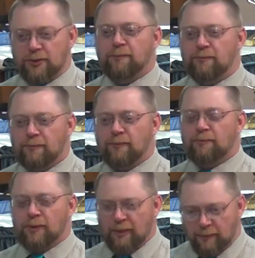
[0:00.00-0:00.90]
them,
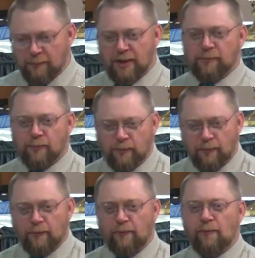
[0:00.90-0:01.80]
uh, made them.
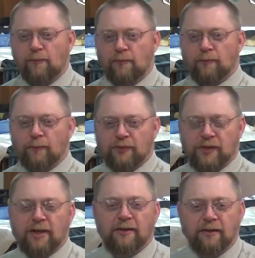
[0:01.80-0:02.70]
What's
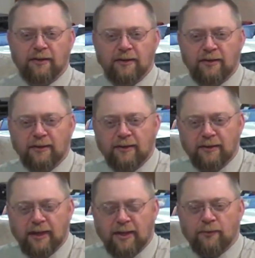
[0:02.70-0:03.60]
that?
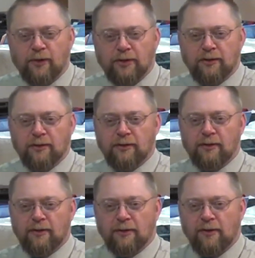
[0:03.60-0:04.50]
They had one.
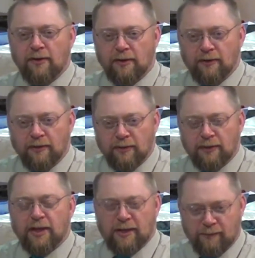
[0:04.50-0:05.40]

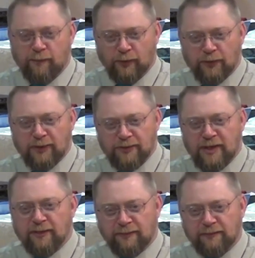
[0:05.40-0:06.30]
They had a Fuller in
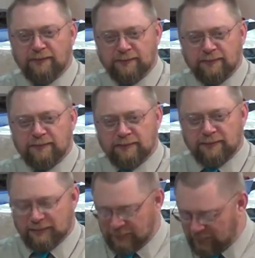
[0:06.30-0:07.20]
town.
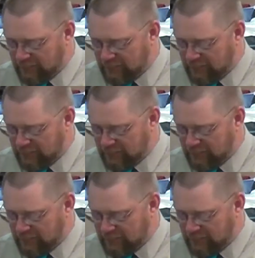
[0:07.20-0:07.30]
Hmm.